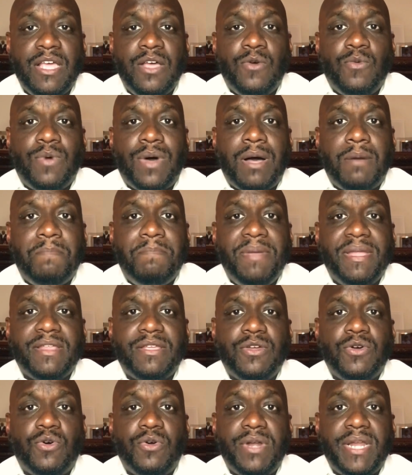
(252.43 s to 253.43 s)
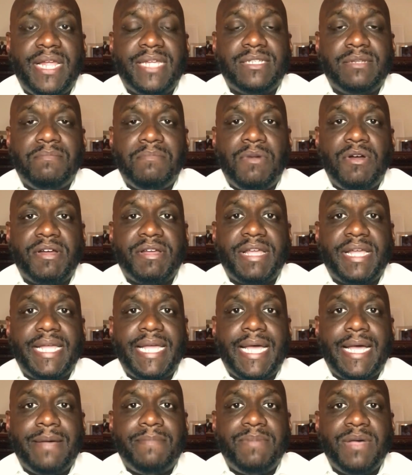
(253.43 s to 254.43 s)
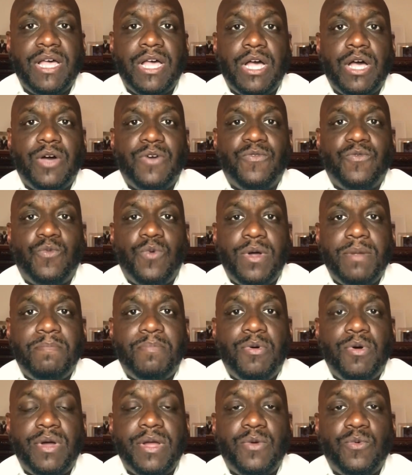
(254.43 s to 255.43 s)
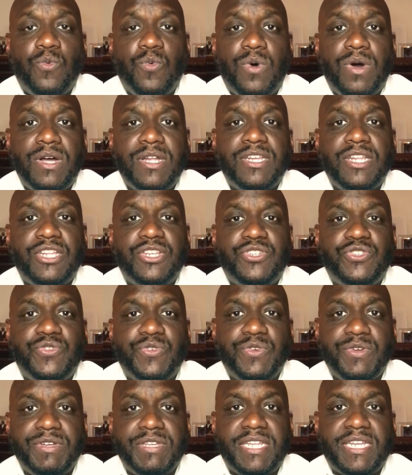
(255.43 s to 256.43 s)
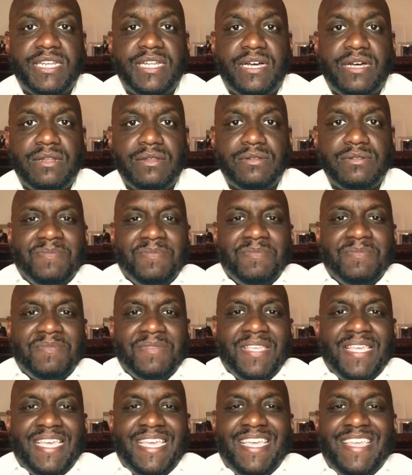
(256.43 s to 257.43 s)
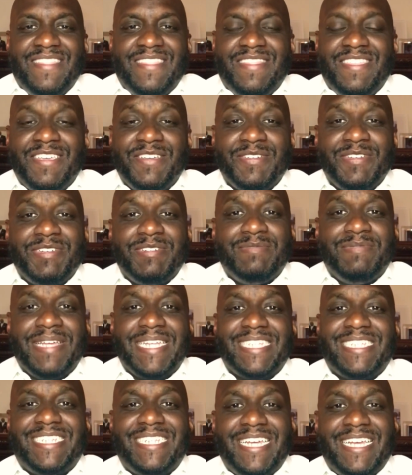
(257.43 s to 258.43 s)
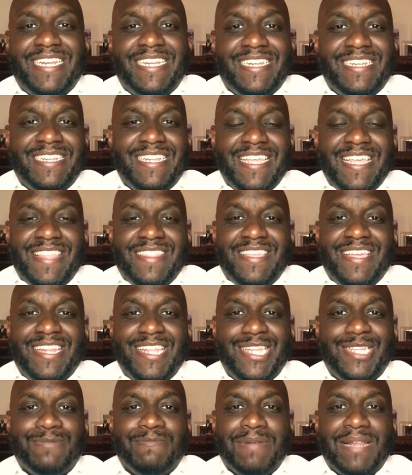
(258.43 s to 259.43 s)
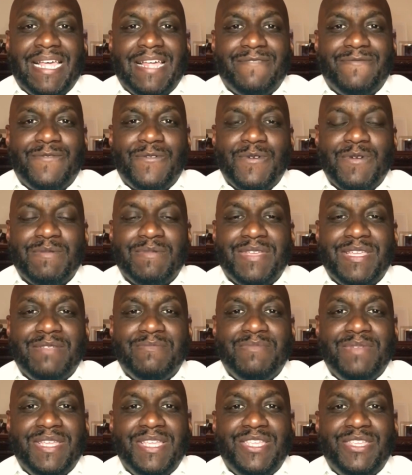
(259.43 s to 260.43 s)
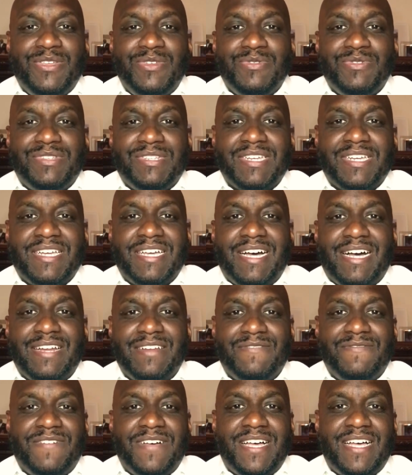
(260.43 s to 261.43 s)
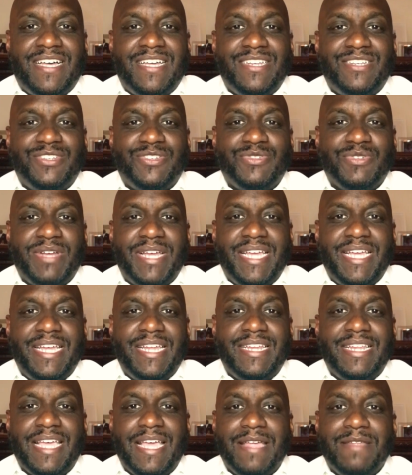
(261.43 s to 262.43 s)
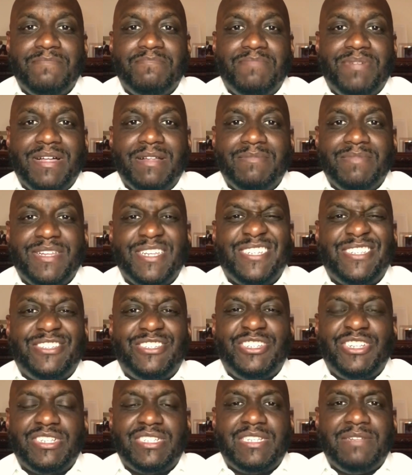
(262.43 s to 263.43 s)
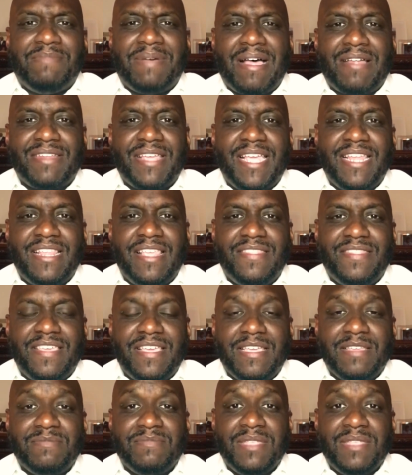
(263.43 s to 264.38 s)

while Bitcoin has a market cap of $1.1 trillion. Ethereum has stated that its platform can be used to codify, trade, and publish just about anything.